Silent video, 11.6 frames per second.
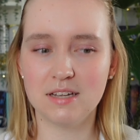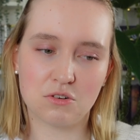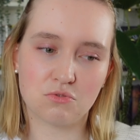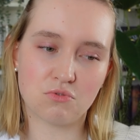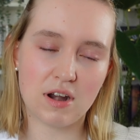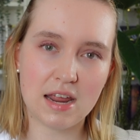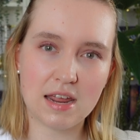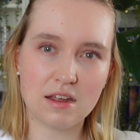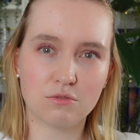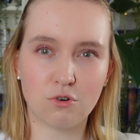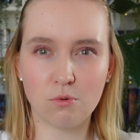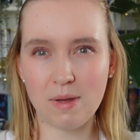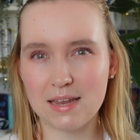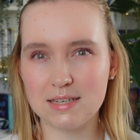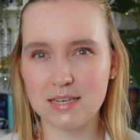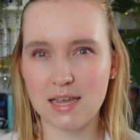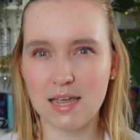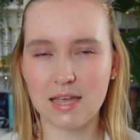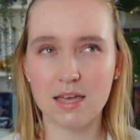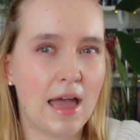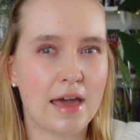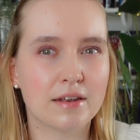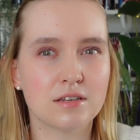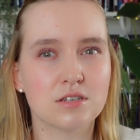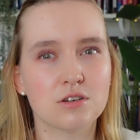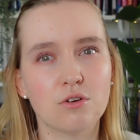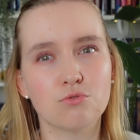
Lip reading: gray romantic, and